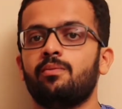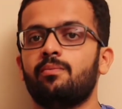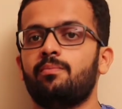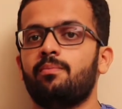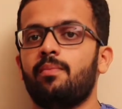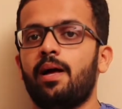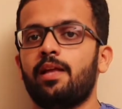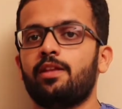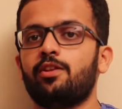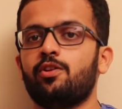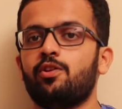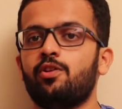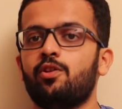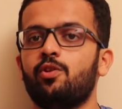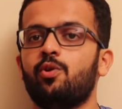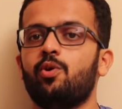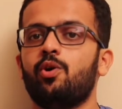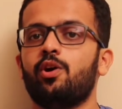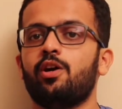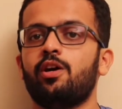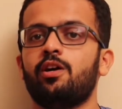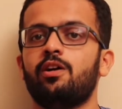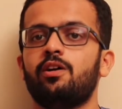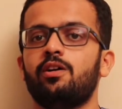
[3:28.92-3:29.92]
Manuel
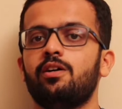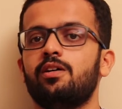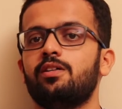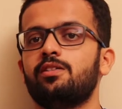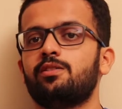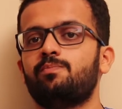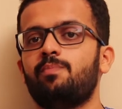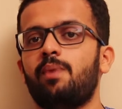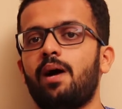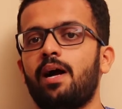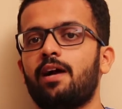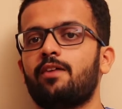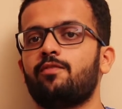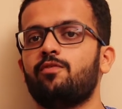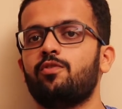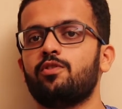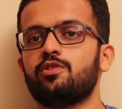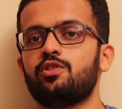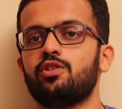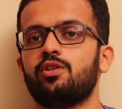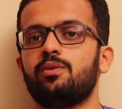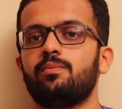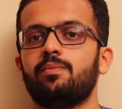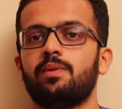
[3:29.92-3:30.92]
Neuer is back
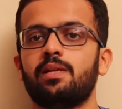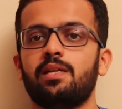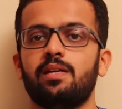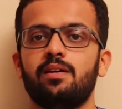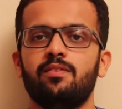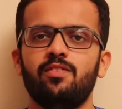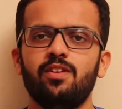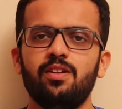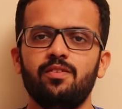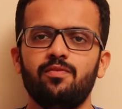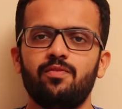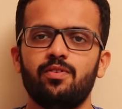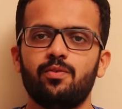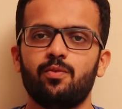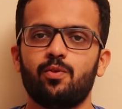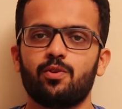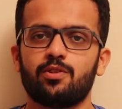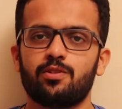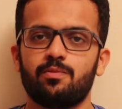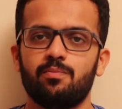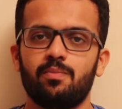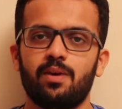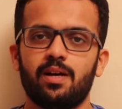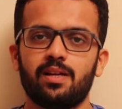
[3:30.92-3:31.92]
for Germany. Even if he
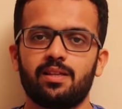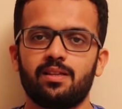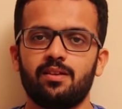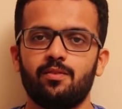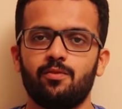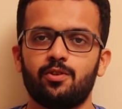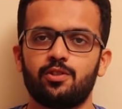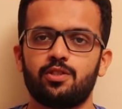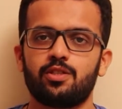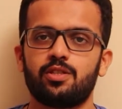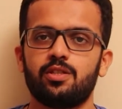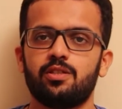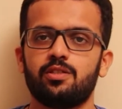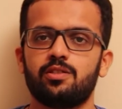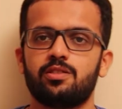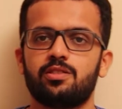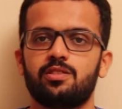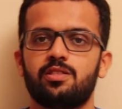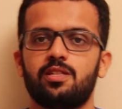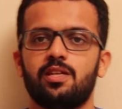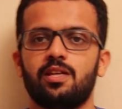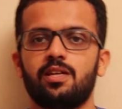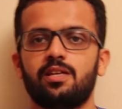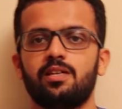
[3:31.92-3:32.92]
wasn't back, there was Ter
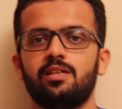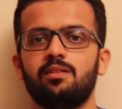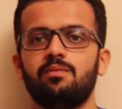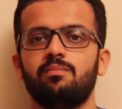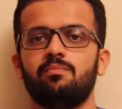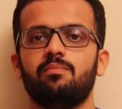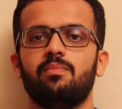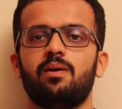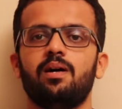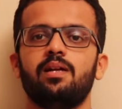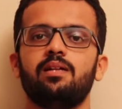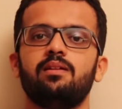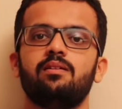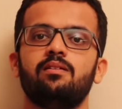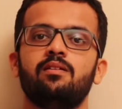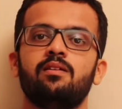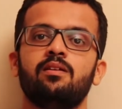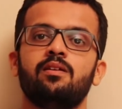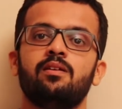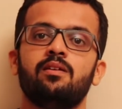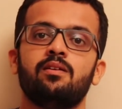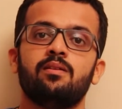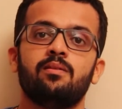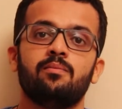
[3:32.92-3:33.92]
Stegen, but
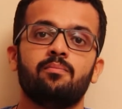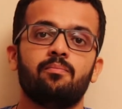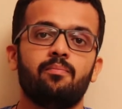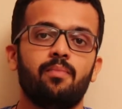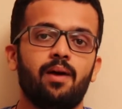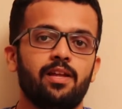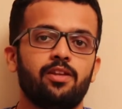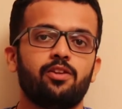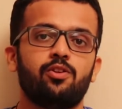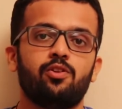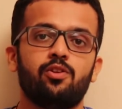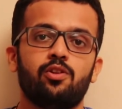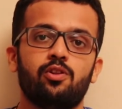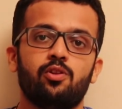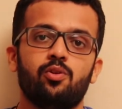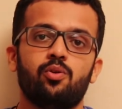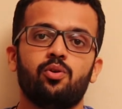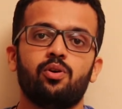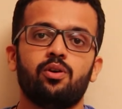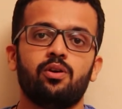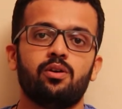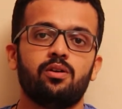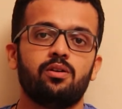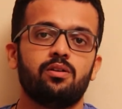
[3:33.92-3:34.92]
Manuel
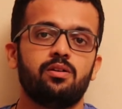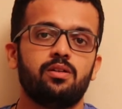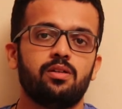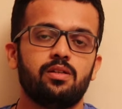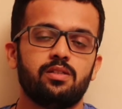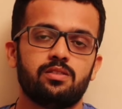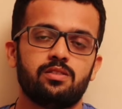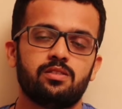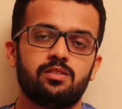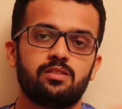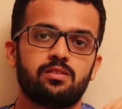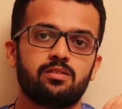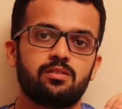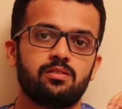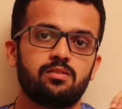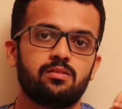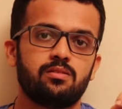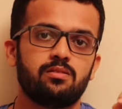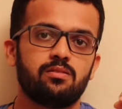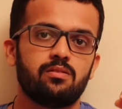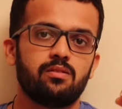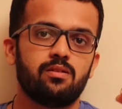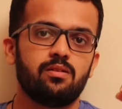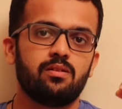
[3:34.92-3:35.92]
Neuer is
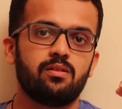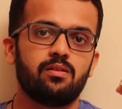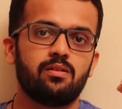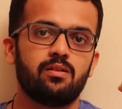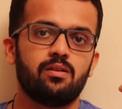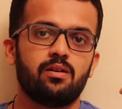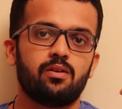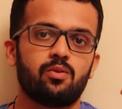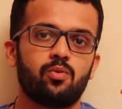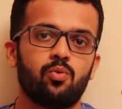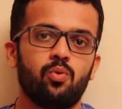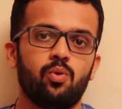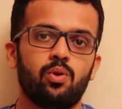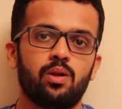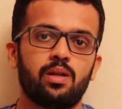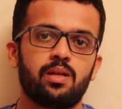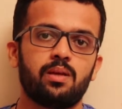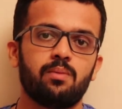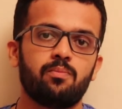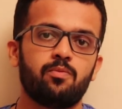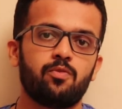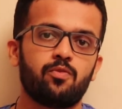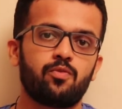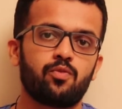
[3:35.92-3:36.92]
a
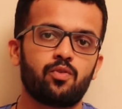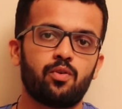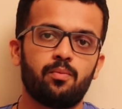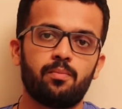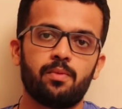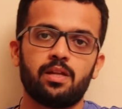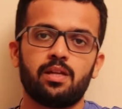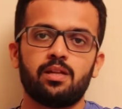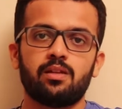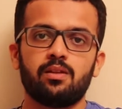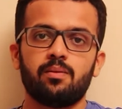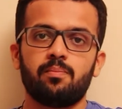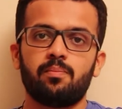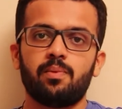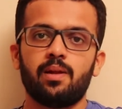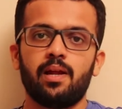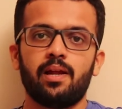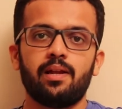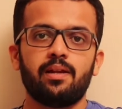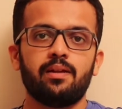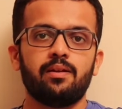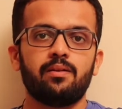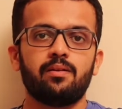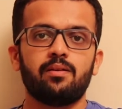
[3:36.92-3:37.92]
goalkeeper from another
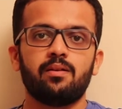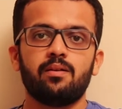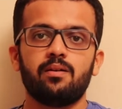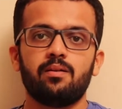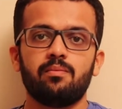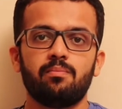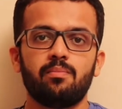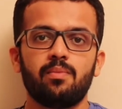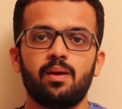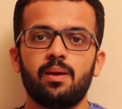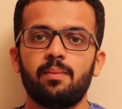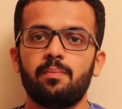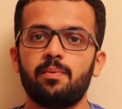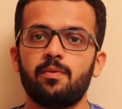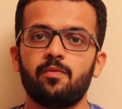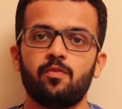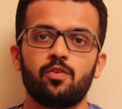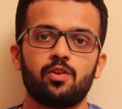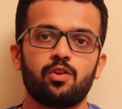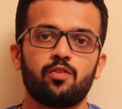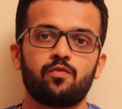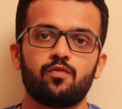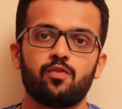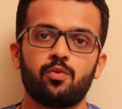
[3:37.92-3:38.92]
planet. Maybe
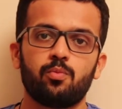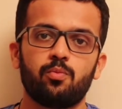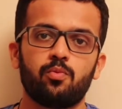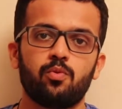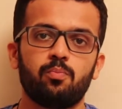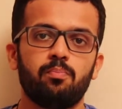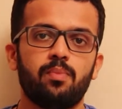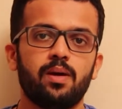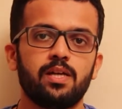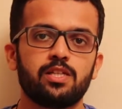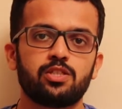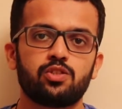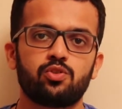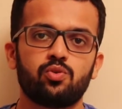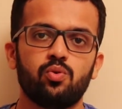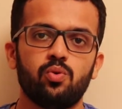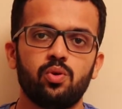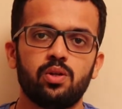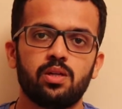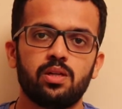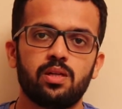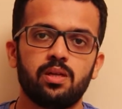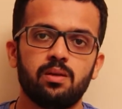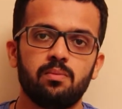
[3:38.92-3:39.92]
one of the best
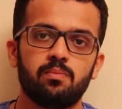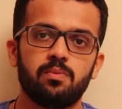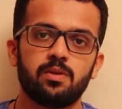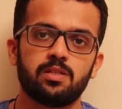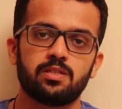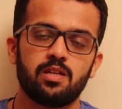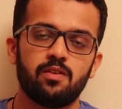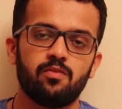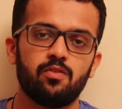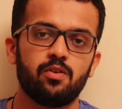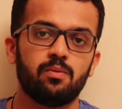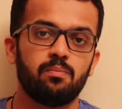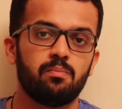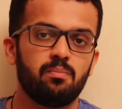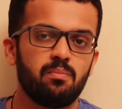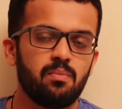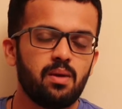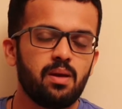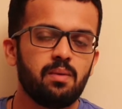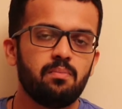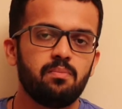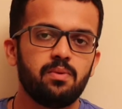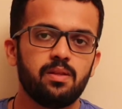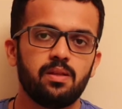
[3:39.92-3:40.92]
goalkeepers ever.
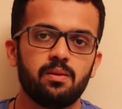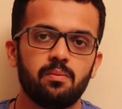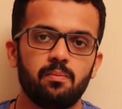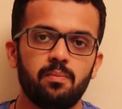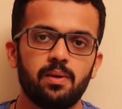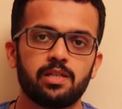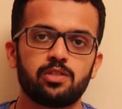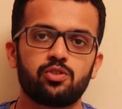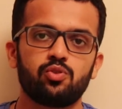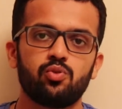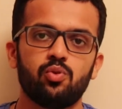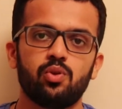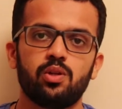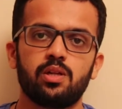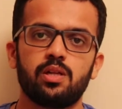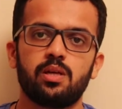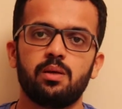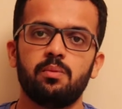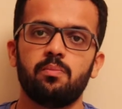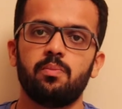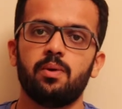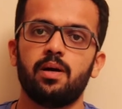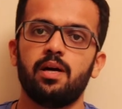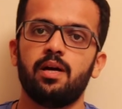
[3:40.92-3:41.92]
Maybe the best
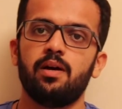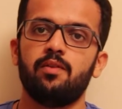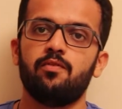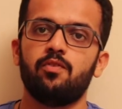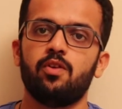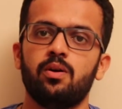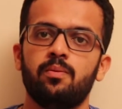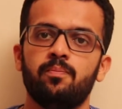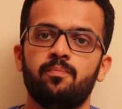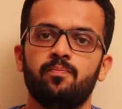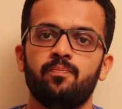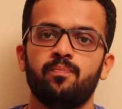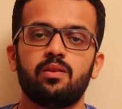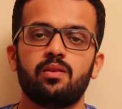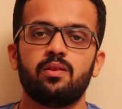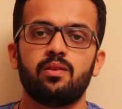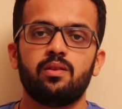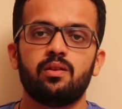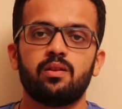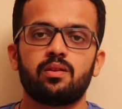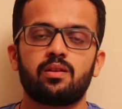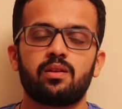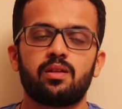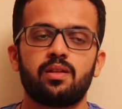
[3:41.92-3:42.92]
goalkeeper ever.
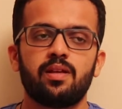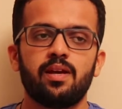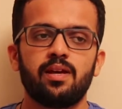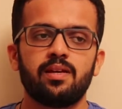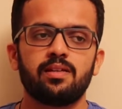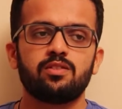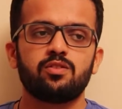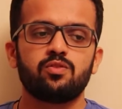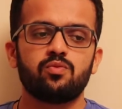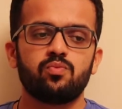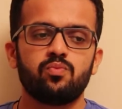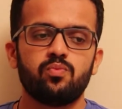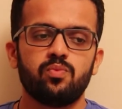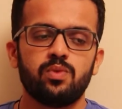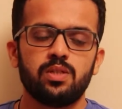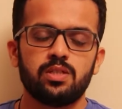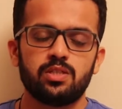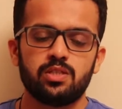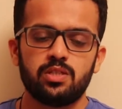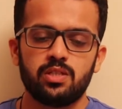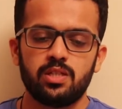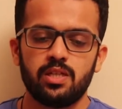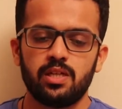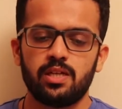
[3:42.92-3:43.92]
The things
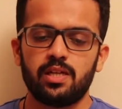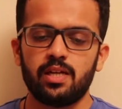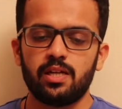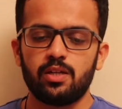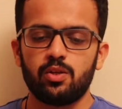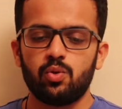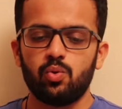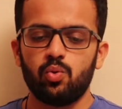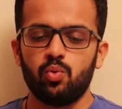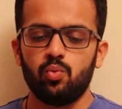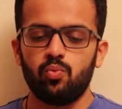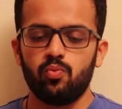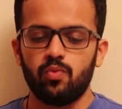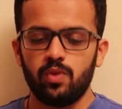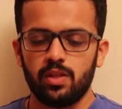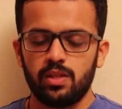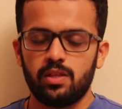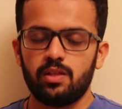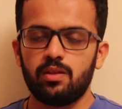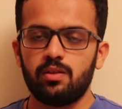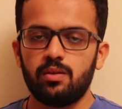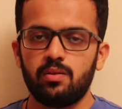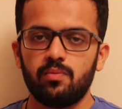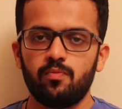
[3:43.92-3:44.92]
which he can do
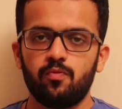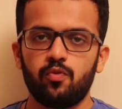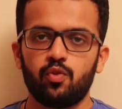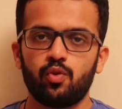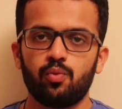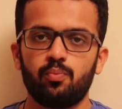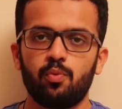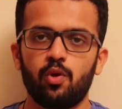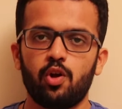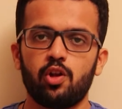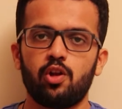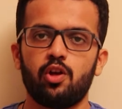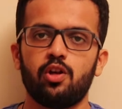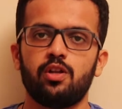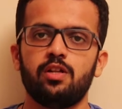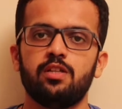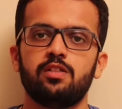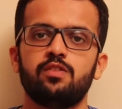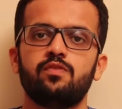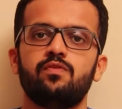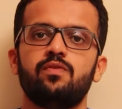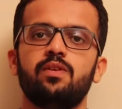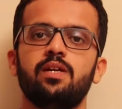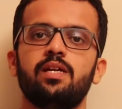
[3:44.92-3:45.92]
with football on
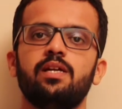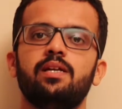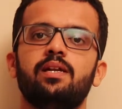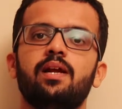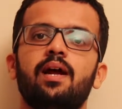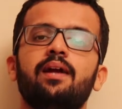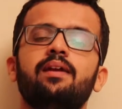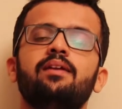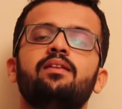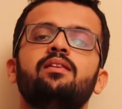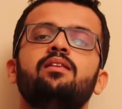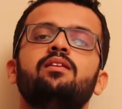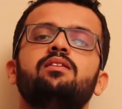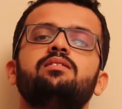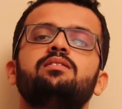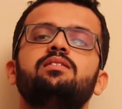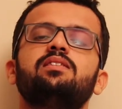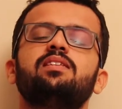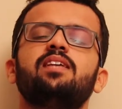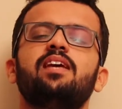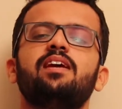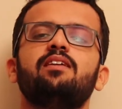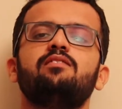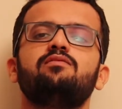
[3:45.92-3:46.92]
his feet and the
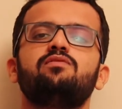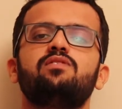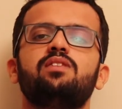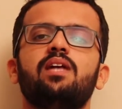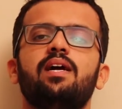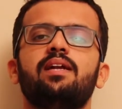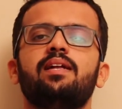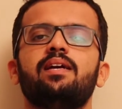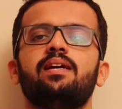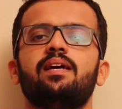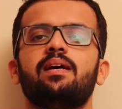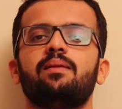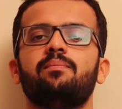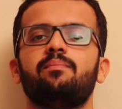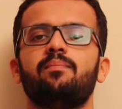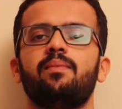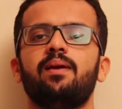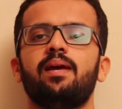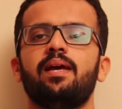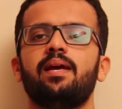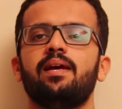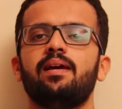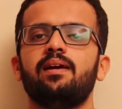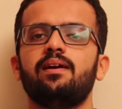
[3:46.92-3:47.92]
saves that he can
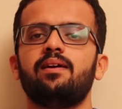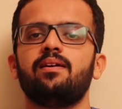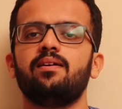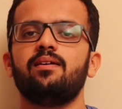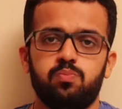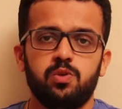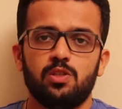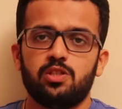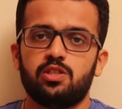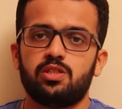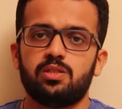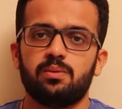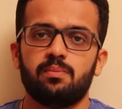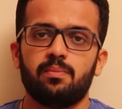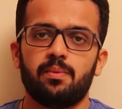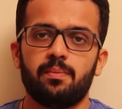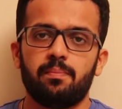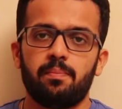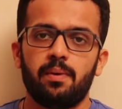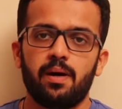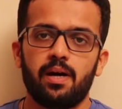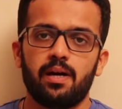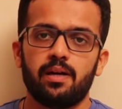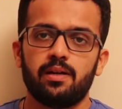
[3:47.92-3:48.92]
make puts him
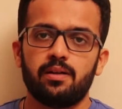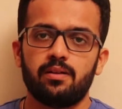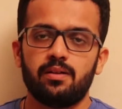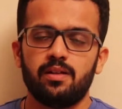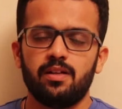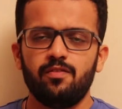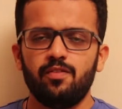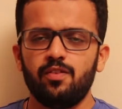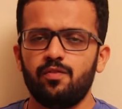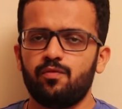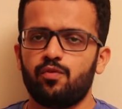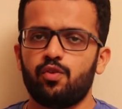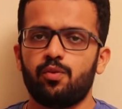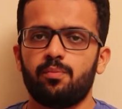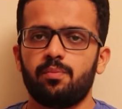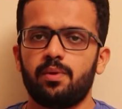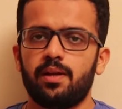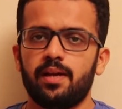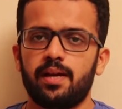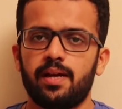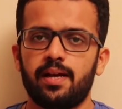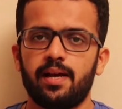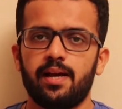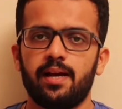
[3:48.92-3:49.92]
apart, even from
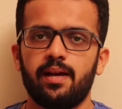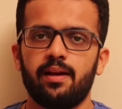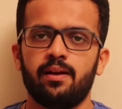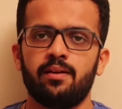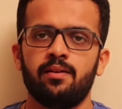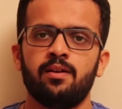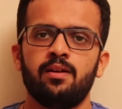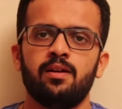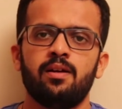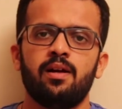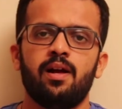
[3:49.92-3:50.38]
De Gea.